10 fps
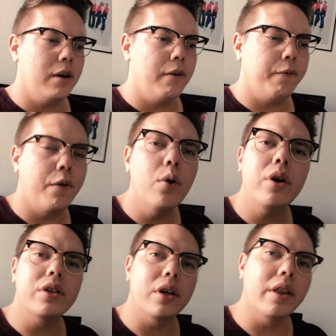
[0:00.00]

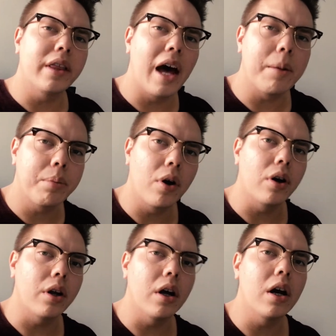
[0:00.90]
focus on that
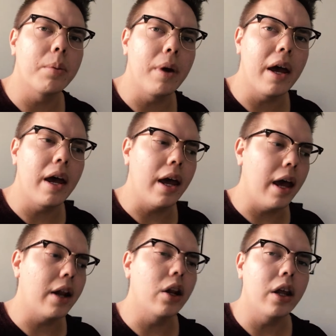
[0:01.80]
part,
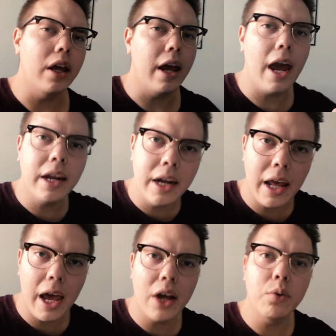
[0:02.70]
and hand in
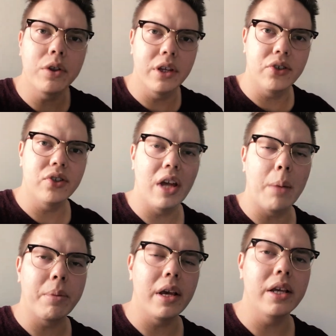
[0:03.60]
hand with this
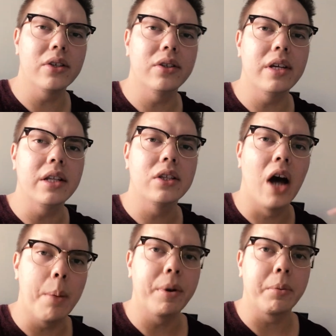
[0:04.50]
step is the
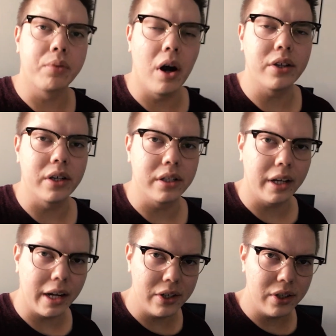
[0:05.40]
topic process.
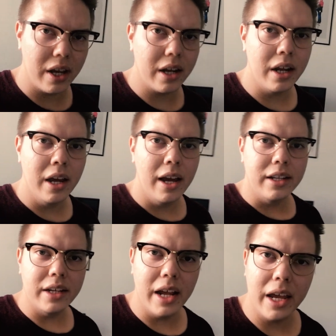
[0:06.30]
Like I said
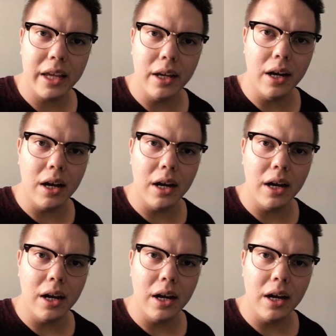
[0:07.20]
today,